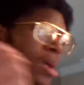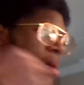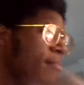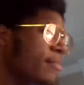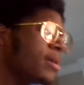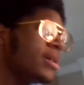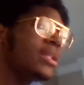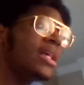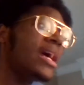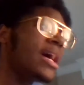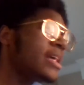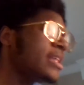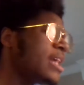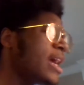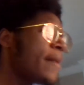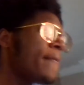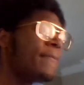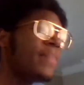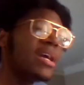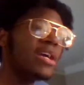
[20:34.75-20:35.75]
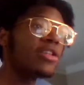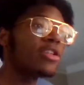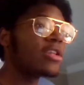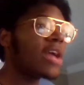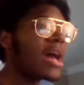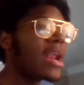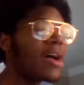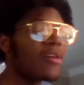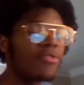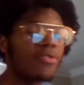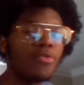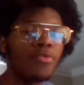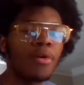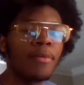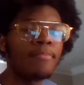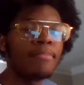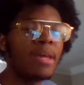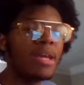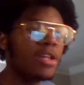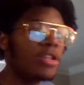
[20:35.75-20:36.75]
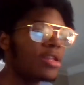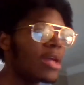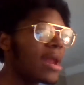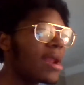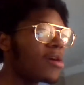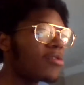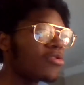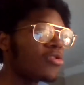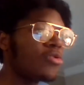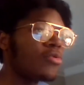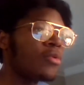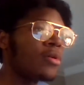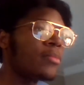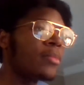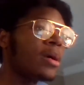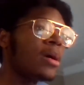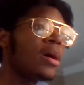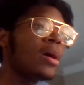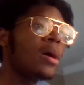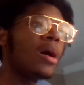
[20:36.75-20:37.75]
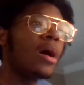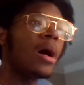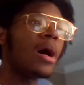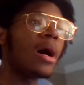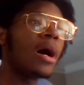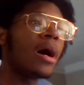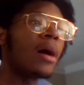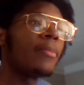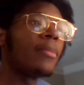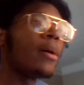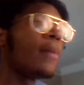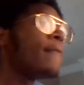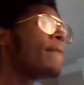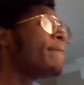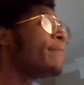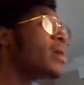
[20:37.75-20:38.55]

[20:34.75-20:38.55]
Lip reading: But yeah, big shout outs to him. Big shout outs to him.